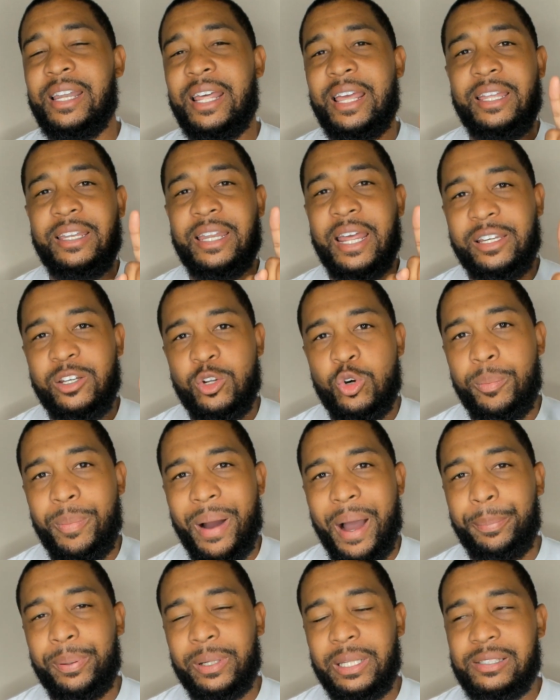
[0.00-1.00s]
they knew
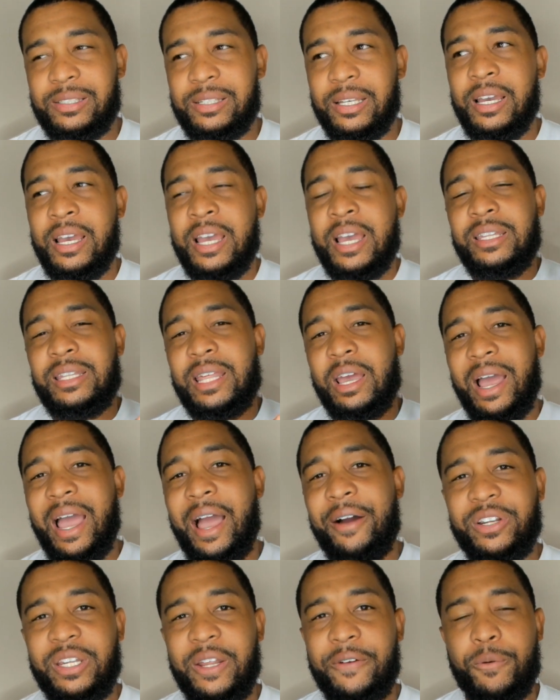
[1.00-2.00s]
about policing, they'll
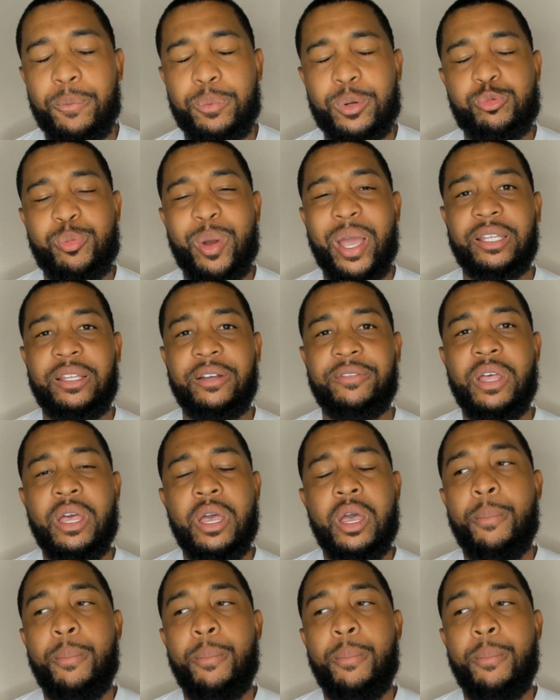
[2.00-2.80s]
have a different perspective.